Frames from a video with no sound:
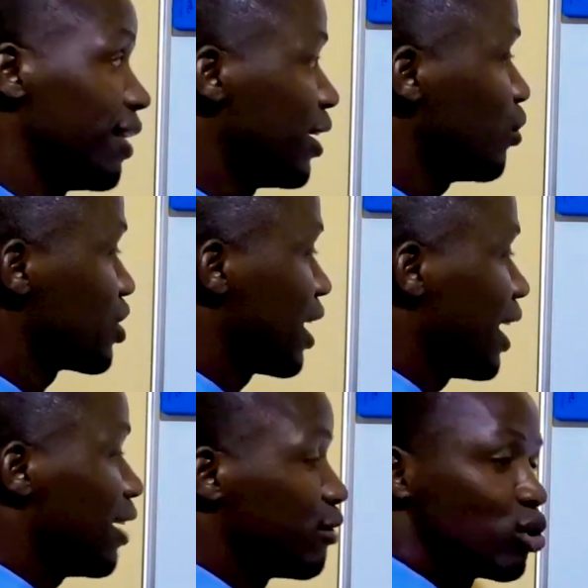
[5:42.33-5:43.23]
then we shall
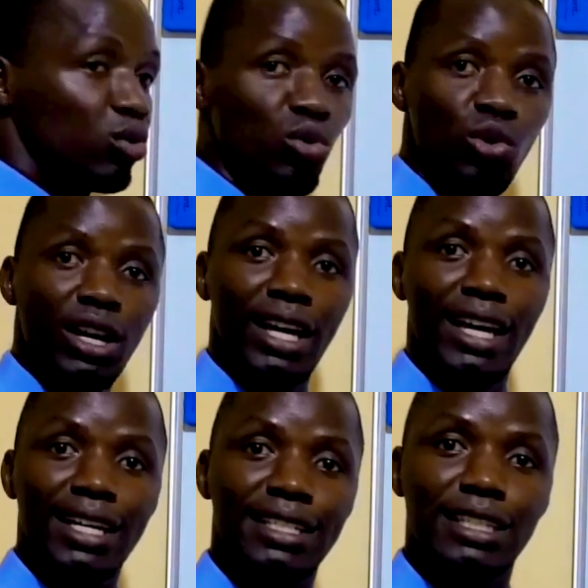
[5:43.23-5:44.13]
have two
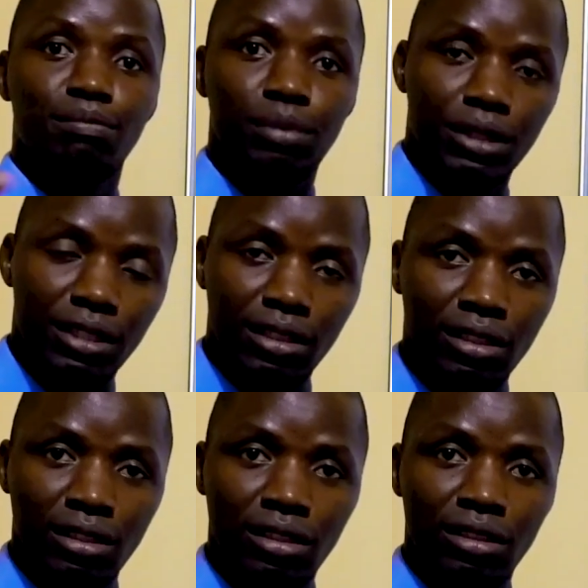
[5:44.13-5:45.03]
ATP
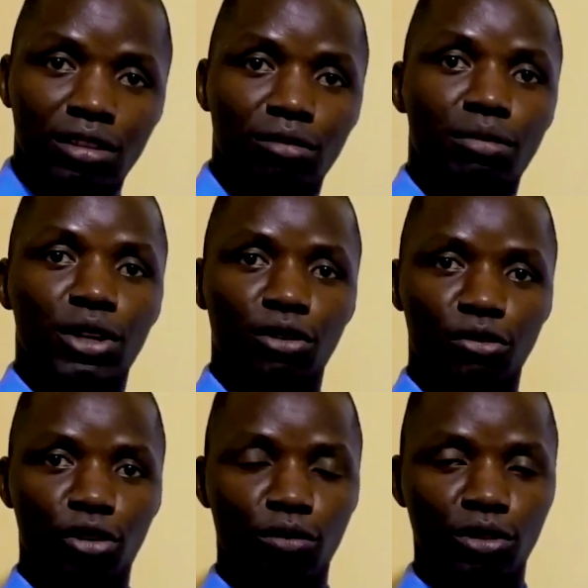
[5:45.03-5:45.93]
being
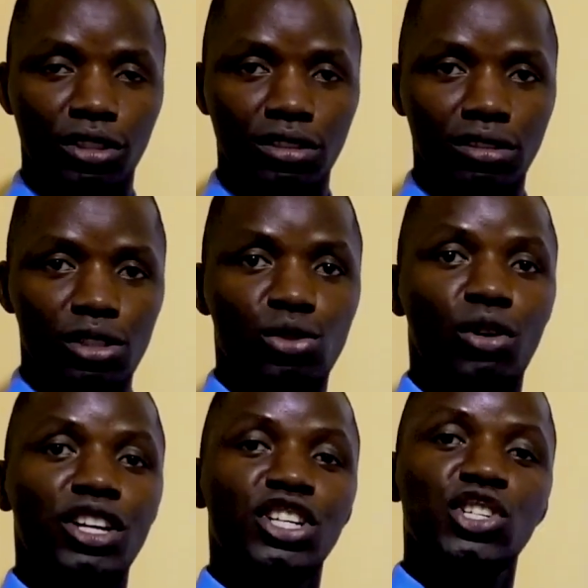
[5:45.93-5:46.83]
formed.
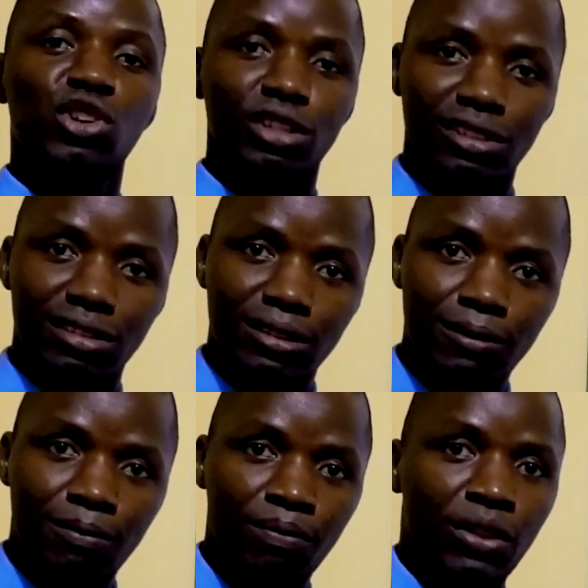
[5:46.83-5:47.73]
So in short,
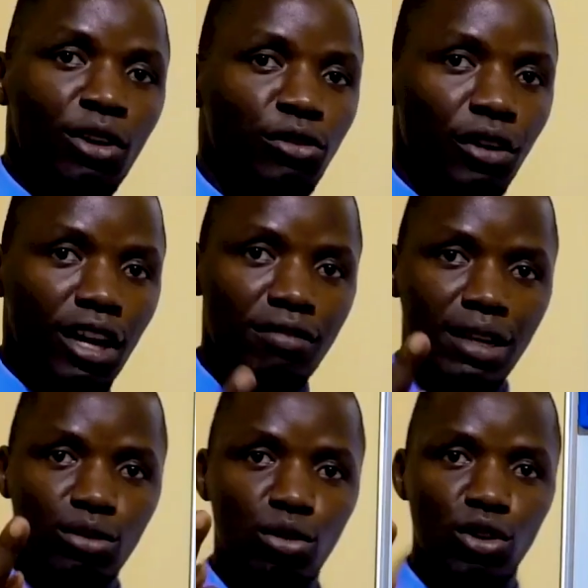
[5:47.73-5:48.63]
for
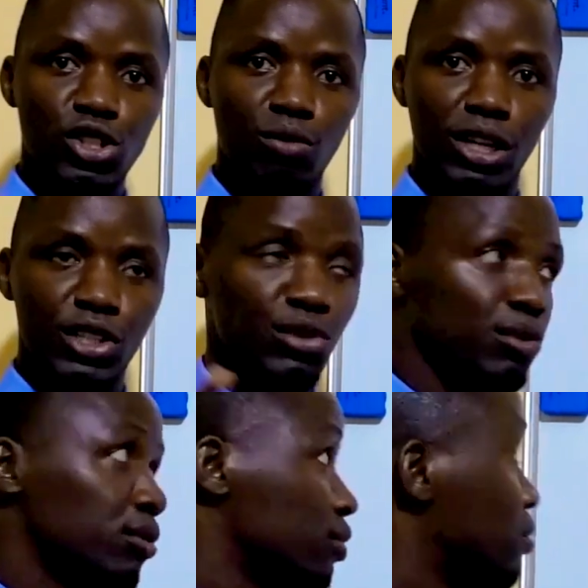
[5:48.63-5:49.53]
every glucose
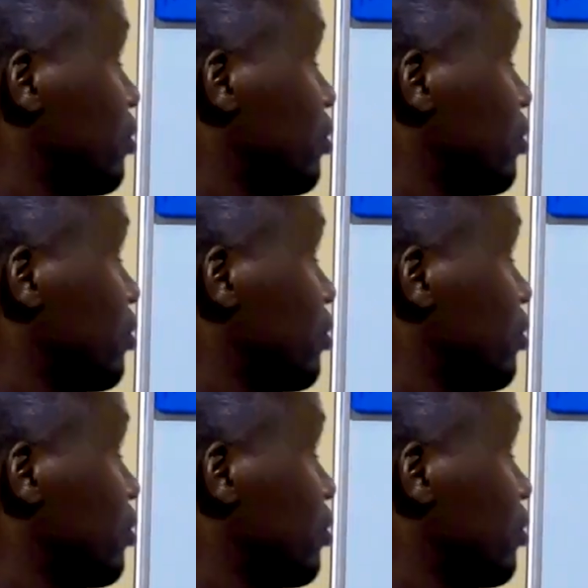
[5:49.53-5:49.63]
molecule